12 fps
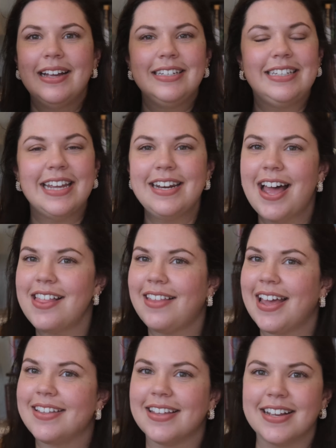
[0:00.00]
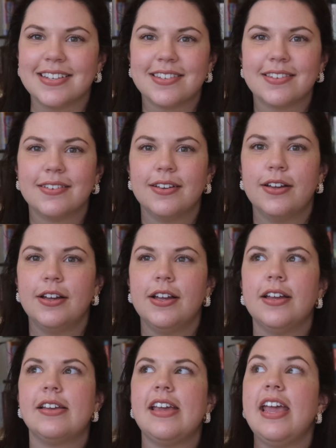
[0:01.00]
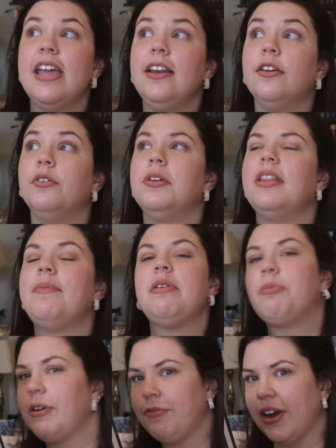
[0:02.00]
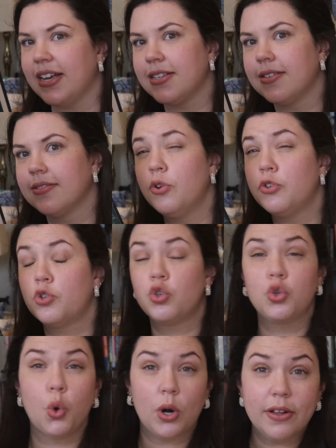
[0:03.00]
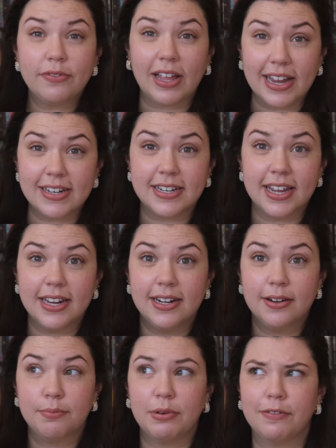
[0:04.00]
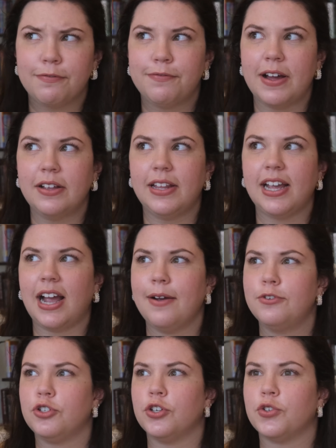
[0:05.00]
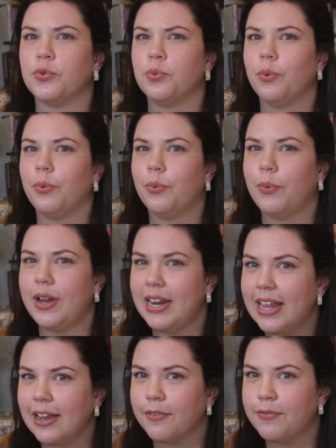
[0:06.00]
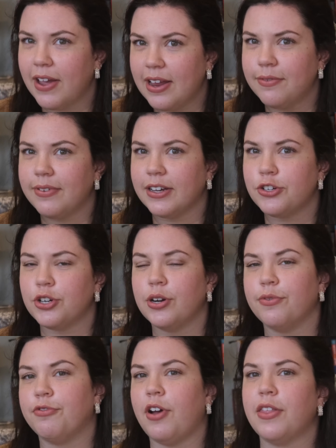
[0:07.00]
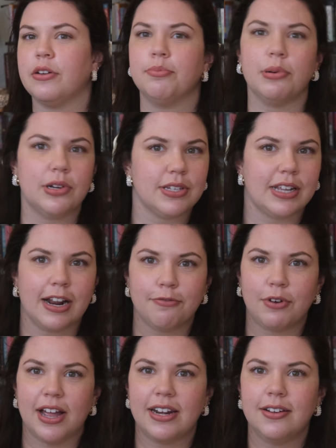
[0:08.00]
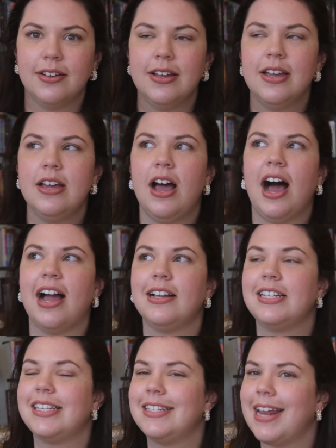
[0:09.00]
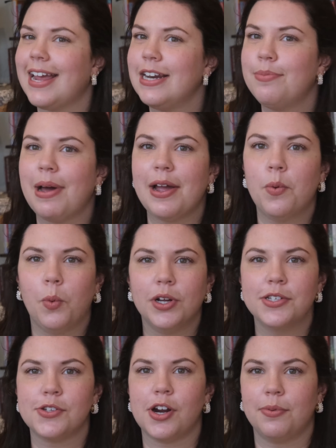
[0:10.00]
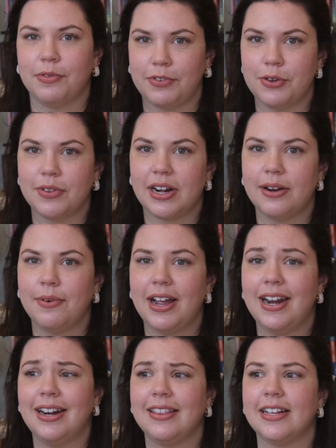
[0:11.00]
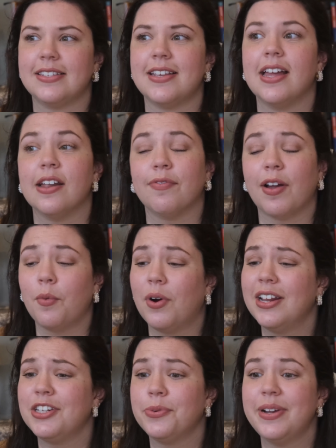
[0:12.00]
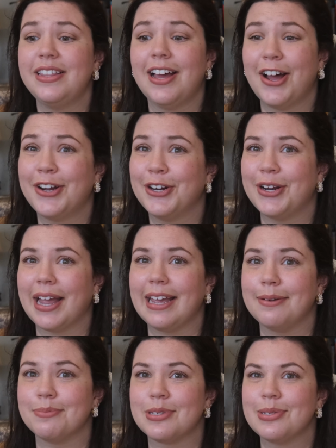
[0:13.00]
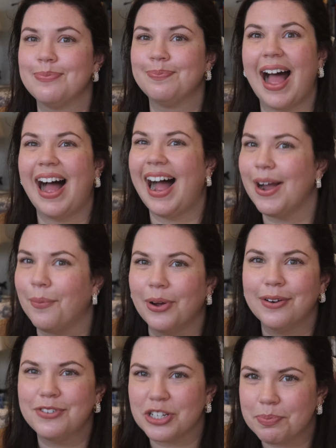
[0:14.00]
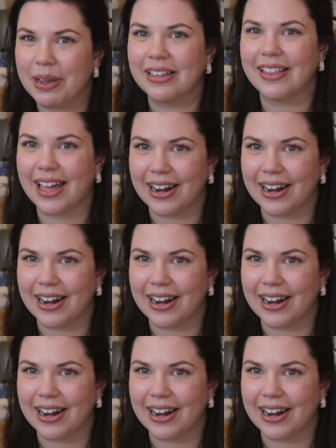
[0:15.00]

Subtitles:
did not like this. Let me rephrase. Sort of liked it, but felt like I was just reading fan fiction of other books that I've read. I stand by a 1-star review that I read that said, if I wanted to read The Hunger Games, I would have just picked that